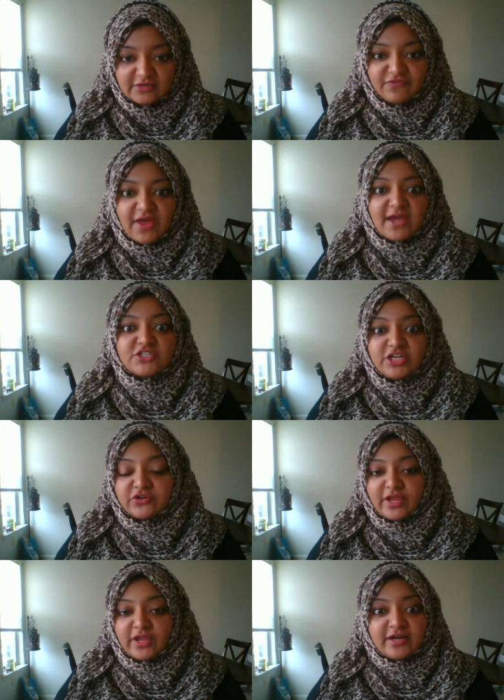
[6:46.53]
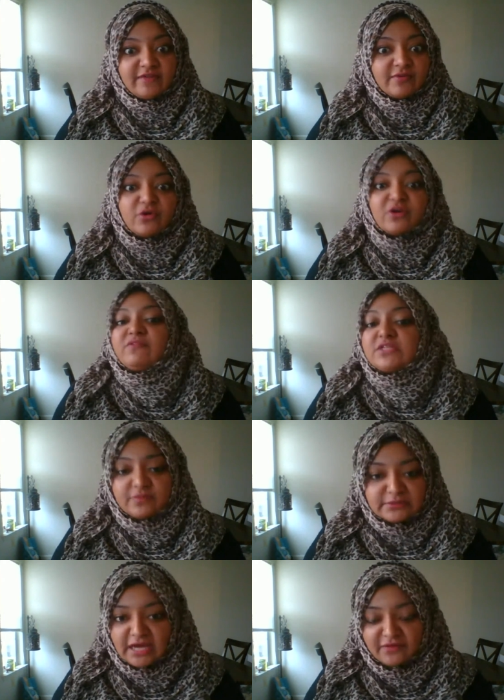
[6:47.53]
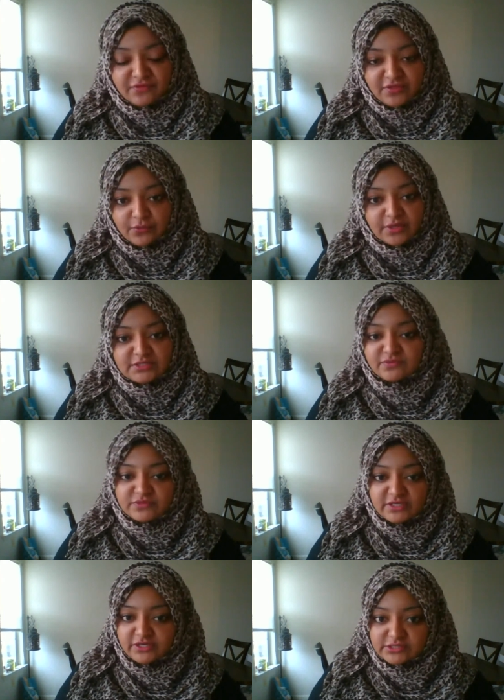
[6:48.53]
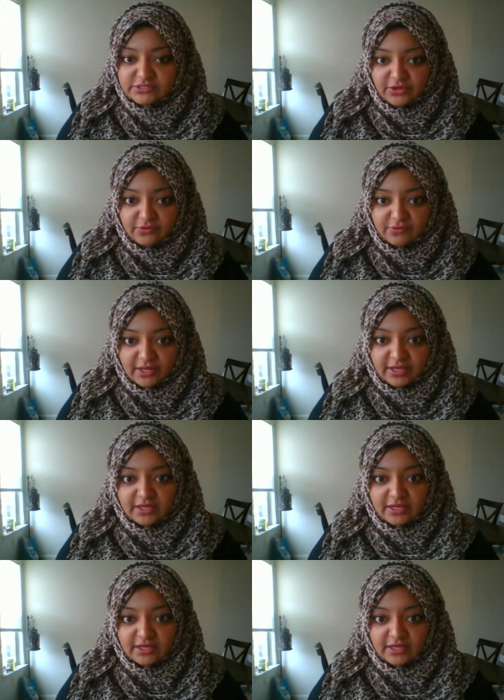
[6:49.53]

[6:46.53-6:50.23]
In fact, she created even more reasonable doubt than there was 15 years ago, right?